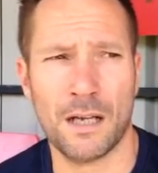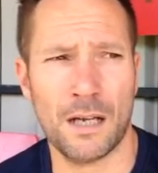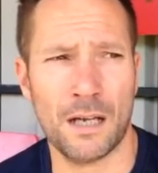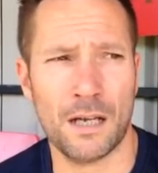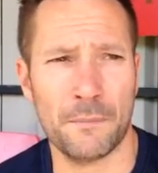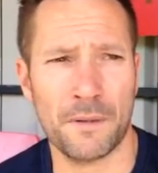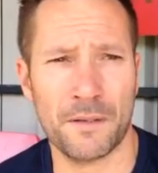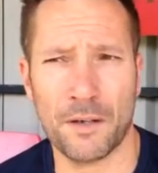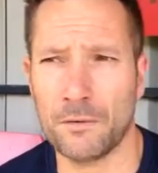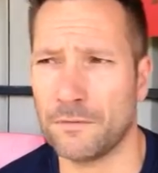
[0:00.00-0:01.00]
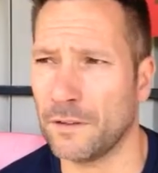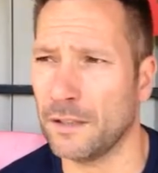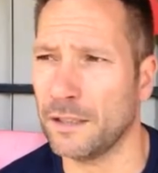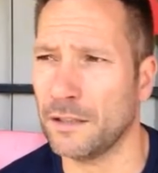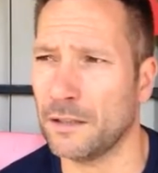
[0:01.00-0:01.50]
and
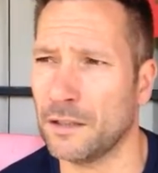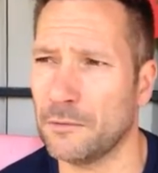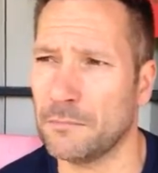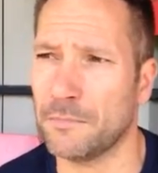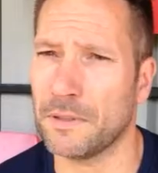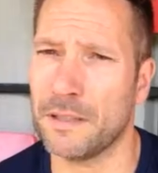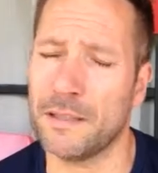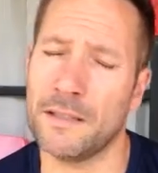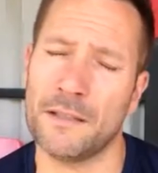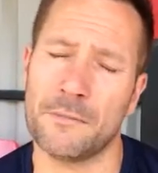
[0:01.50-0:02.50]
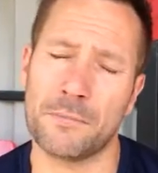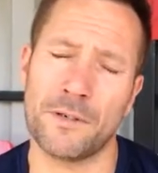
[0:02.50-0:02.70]
hopefully he can